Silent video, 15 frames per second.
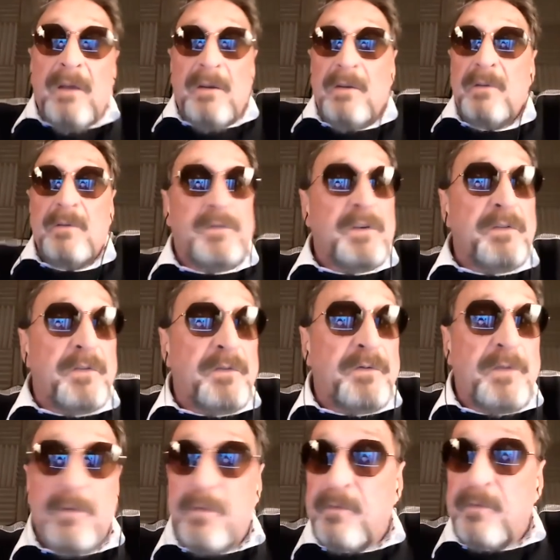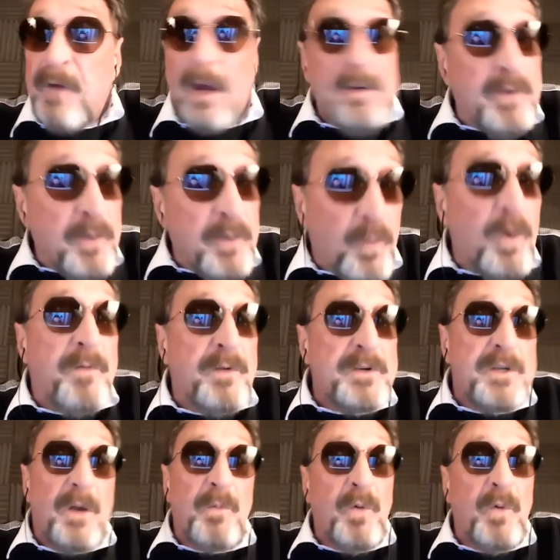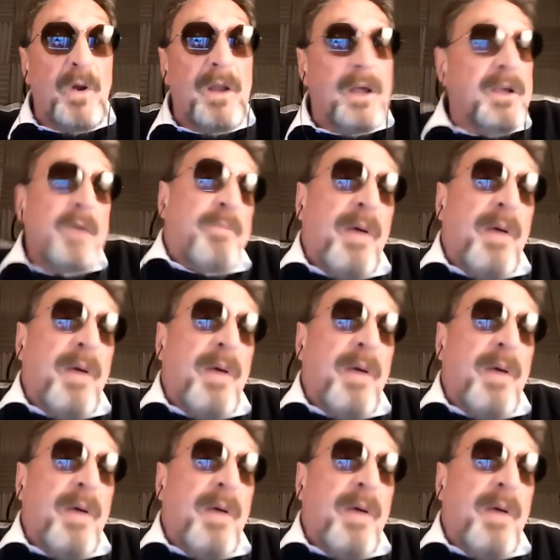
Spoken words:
if I do work for someone, I get